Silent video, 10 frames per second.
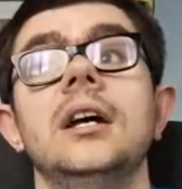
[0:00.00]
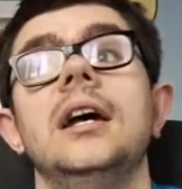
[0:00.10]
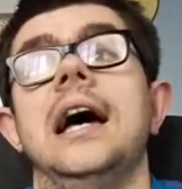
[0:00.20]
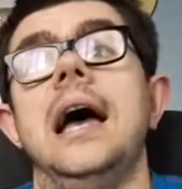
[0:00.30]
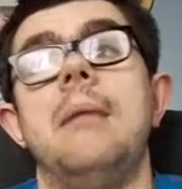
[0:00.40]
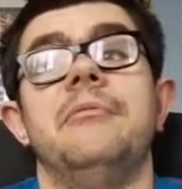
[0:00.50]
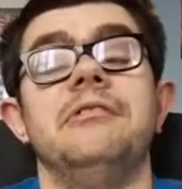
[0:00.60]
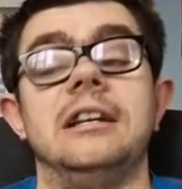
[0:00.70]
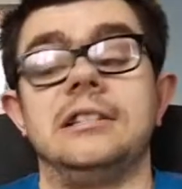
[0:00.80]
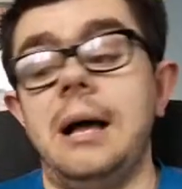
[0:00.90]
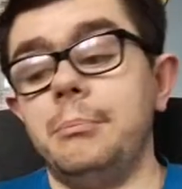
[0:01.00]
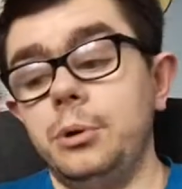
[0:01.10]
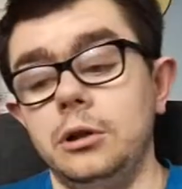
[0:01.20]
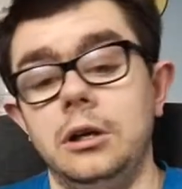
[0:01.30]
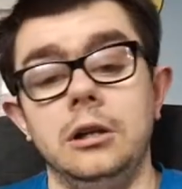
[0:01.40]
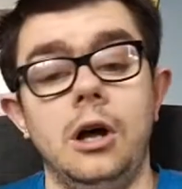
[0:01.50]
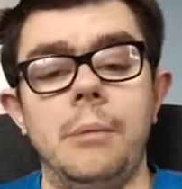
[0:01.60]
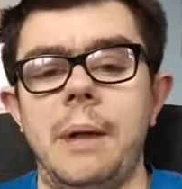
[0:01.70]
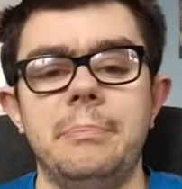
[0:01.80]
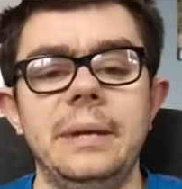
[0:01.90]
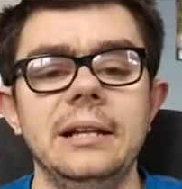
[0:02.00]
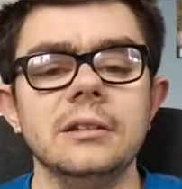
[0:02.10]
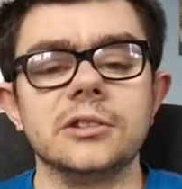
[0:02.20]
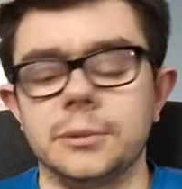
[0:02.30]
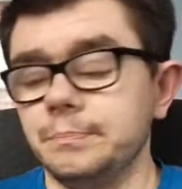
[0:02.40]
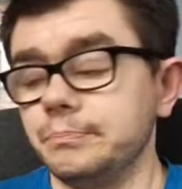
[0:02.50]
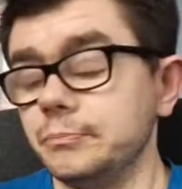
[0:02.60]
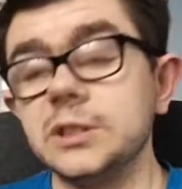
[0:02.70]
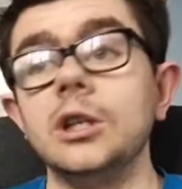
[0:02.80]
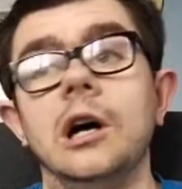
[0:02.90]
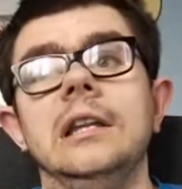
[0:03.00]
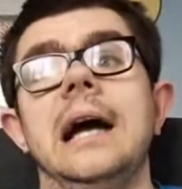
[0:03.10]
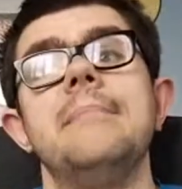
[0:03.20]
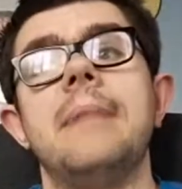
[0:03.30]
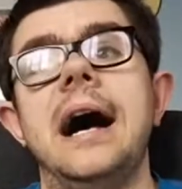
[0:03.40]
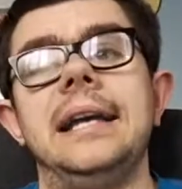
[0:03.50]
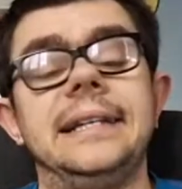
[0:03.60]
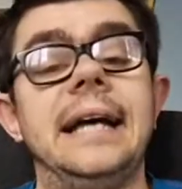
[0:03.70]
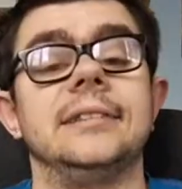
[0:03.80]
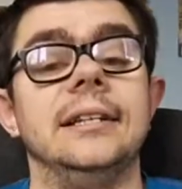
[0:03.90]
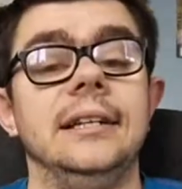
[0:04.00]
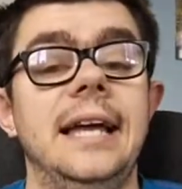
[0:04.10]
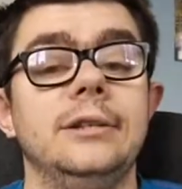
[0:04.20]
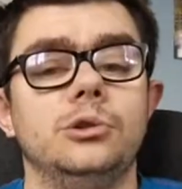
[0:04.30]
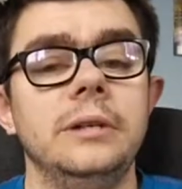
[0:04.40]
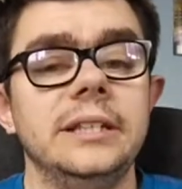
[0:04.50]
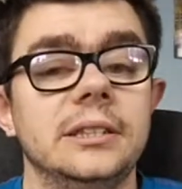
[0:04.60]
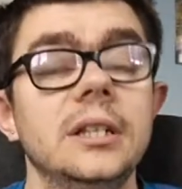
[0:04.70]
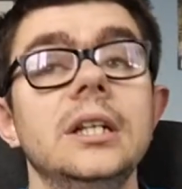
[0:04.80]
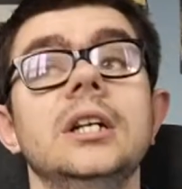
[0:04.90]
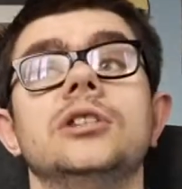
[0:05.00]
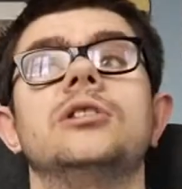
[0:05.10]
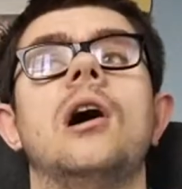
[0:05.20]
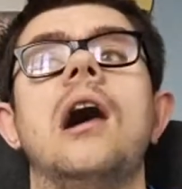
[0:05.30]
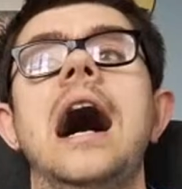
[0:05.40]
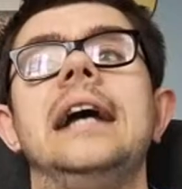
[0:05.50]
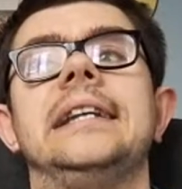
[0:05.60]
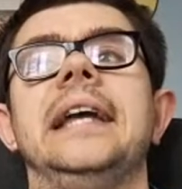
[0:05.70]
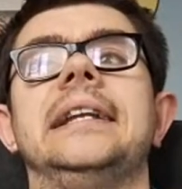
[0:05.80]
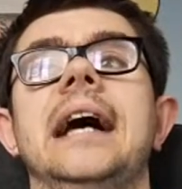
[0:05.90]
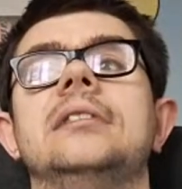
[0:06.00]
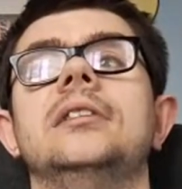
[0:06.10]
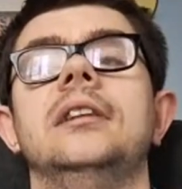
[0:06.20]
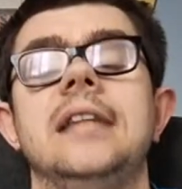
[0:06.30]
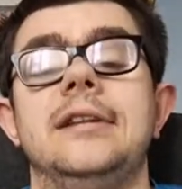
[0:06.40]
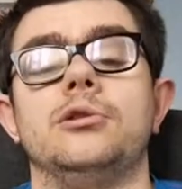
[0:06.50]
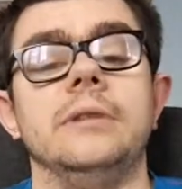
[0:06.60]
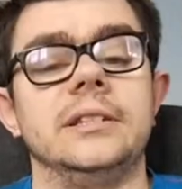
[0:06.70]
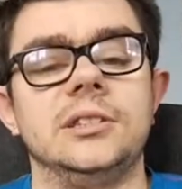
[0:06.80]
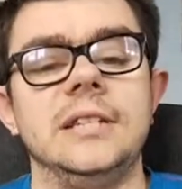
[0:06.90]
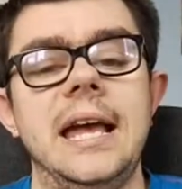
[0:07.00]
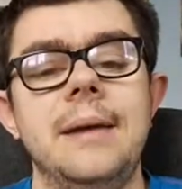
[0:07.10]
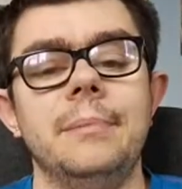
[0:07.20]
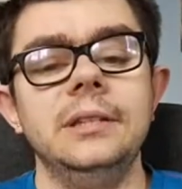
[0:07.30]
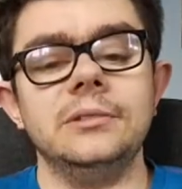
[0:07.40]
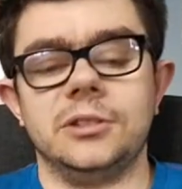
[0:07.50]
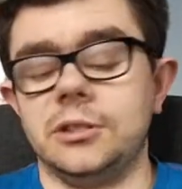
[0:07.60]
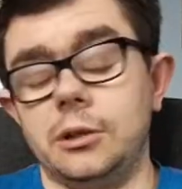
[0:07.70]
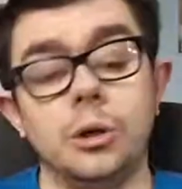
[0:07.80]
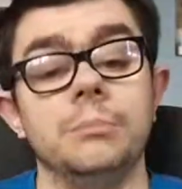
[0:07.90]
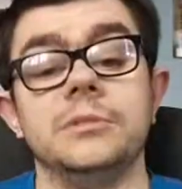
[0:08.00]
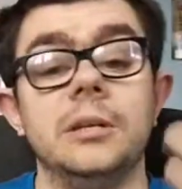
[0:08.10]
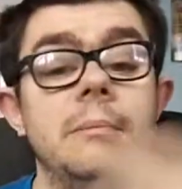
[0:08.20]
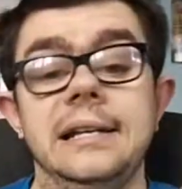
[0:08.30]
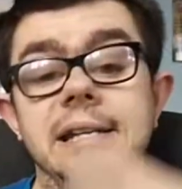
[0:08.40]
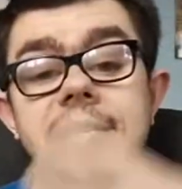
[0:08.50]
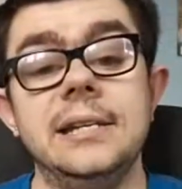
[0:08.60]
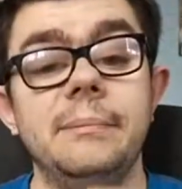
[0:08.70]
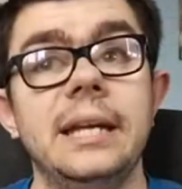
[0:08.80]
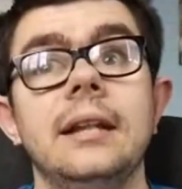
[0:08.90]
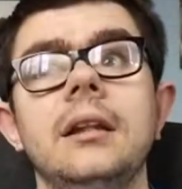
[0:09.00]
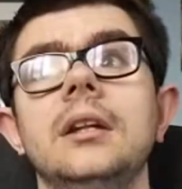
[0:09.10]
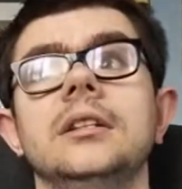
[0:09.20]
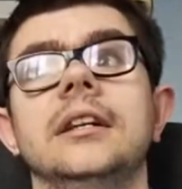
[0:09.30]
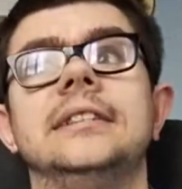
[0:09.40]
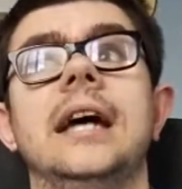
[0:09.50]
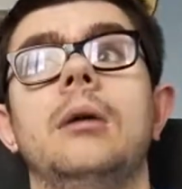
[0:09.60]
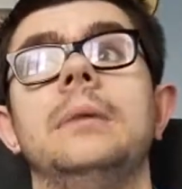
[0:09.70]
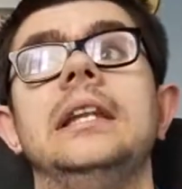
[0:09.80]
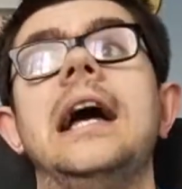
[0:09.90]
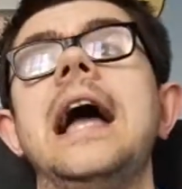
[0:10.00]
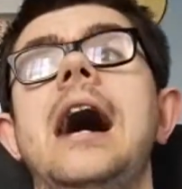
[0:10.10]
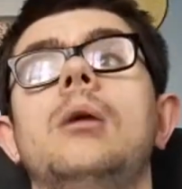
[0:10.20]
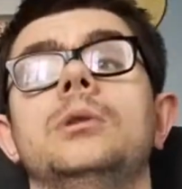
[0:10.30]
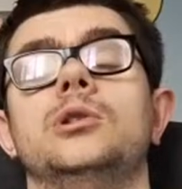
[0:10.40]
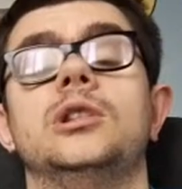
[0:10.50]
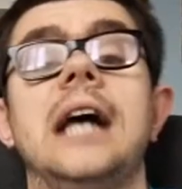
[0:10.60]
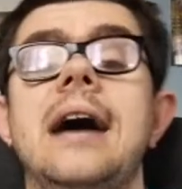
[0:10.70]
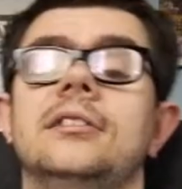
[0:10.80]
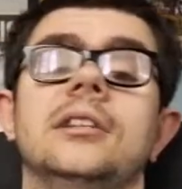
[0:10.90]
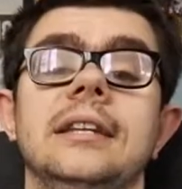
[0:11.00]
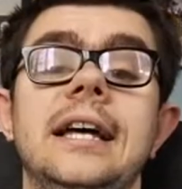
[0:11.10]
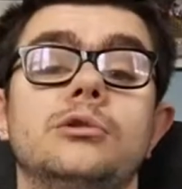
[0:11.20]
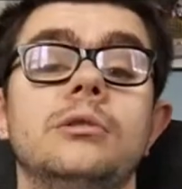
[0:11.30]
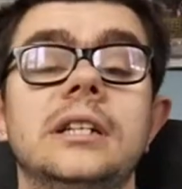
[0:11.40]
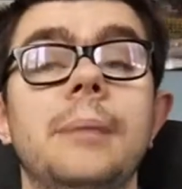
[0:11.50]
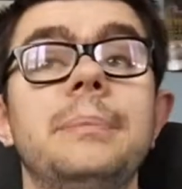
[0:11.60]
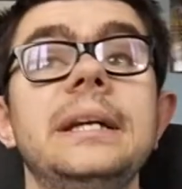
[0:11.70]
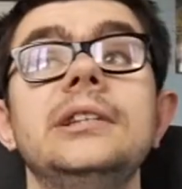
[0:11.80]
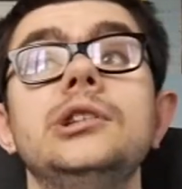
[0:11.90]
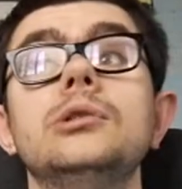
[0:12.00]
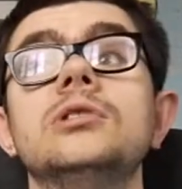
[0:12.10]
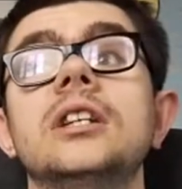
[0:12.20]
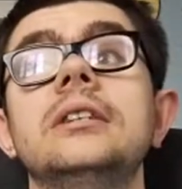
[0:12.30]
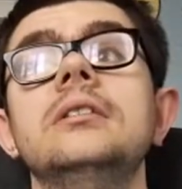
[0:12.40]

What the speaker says: For example, a lot of my bills. So like my gas and electric. So I get gas and electric statements that come to my email that tell me like how much gas and electric I've been using.